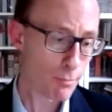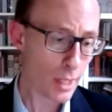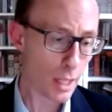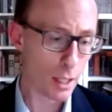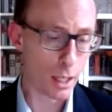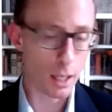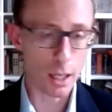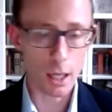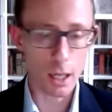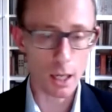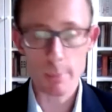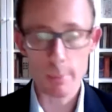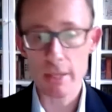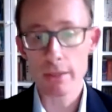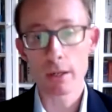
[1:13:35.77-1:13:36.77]

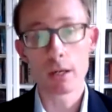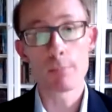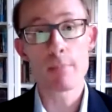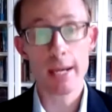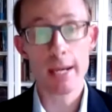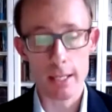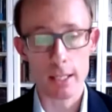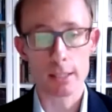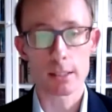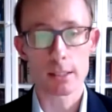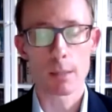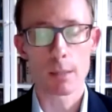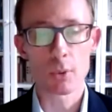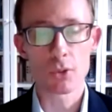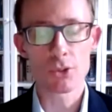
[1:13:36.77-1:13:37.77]
There are many
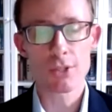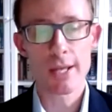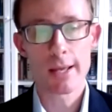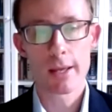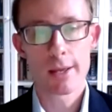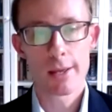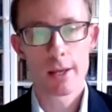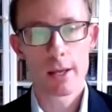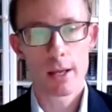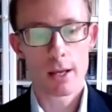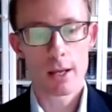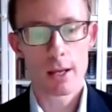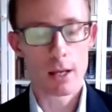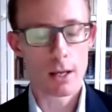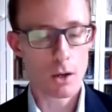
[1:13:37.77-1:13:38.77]
examples
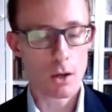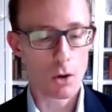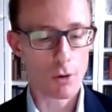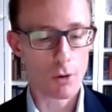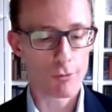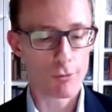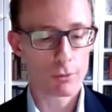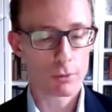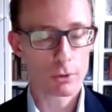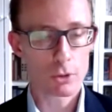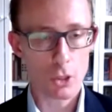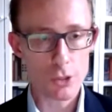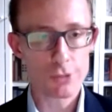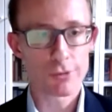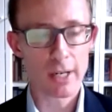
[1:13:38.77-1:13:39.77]
of
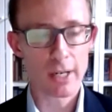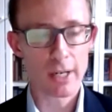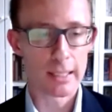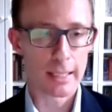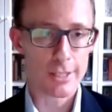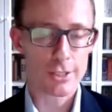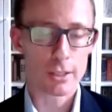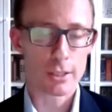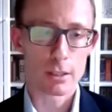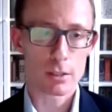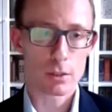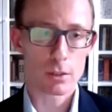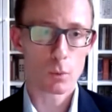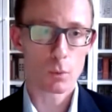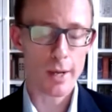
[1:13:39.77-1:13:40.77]
gross violations
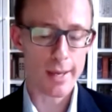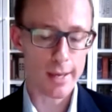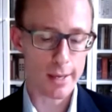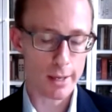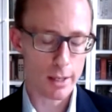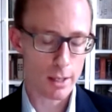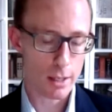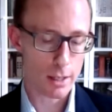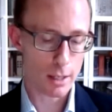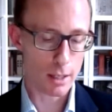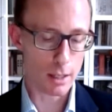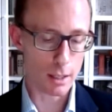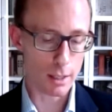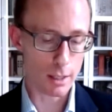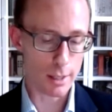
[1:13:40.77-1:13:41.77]
where
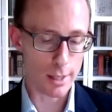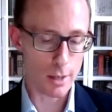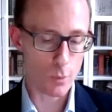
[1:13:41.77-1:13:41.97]
the